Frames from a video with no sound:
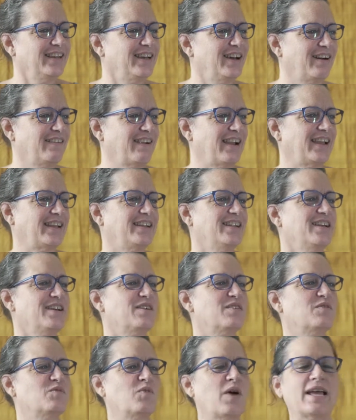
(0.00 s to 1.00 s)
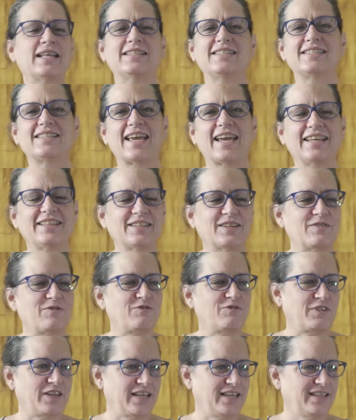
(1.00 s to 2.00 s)
All right, Wednesday the
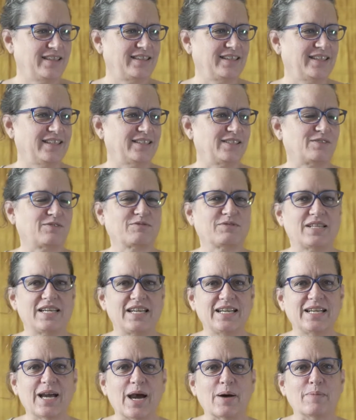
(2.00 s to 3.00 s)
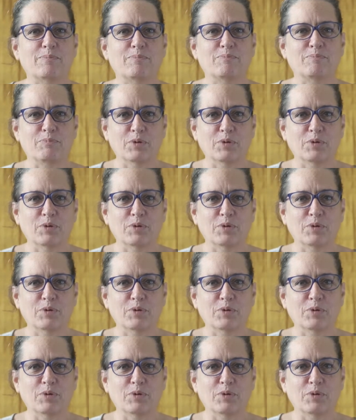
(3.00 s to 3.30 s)
5th is Read a